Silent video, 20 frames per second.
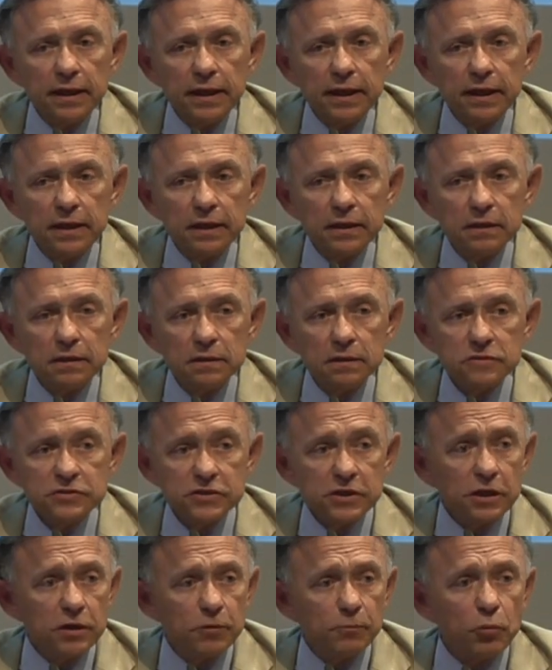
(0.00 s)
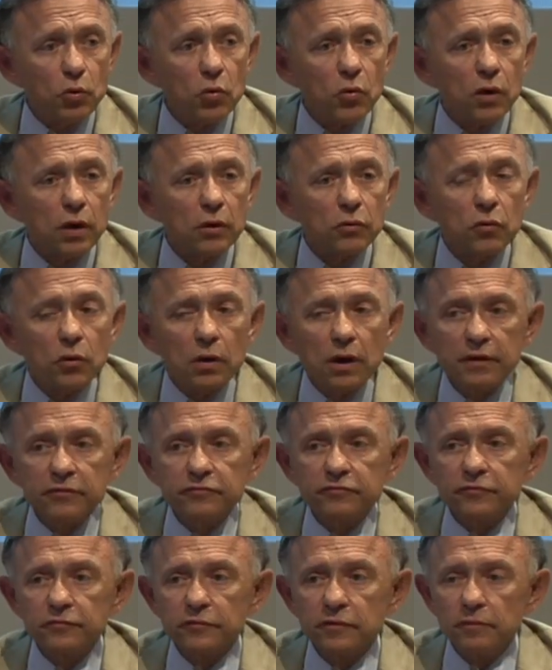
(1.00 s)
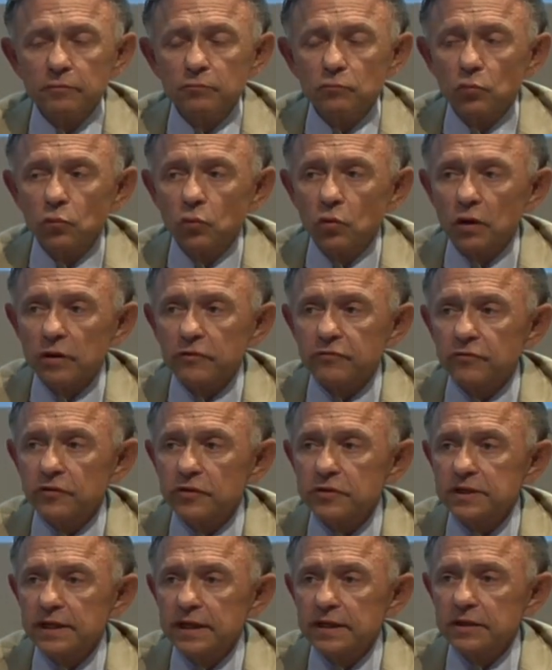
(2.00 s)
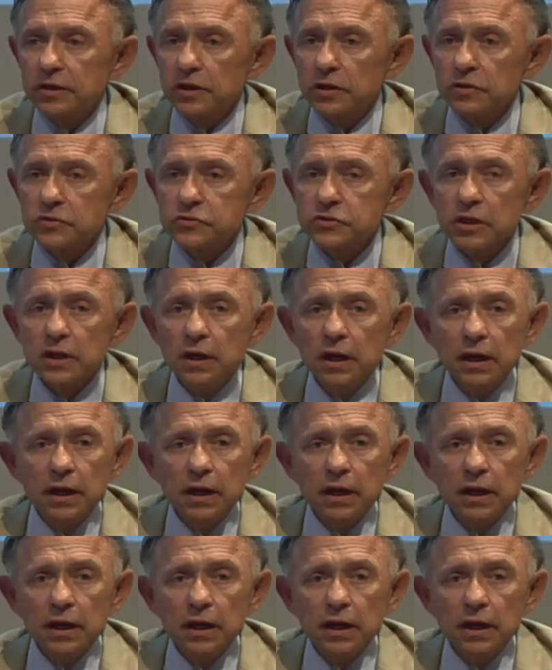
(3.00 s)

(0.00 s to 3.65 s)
in Singapore, where I've worked for 10 years,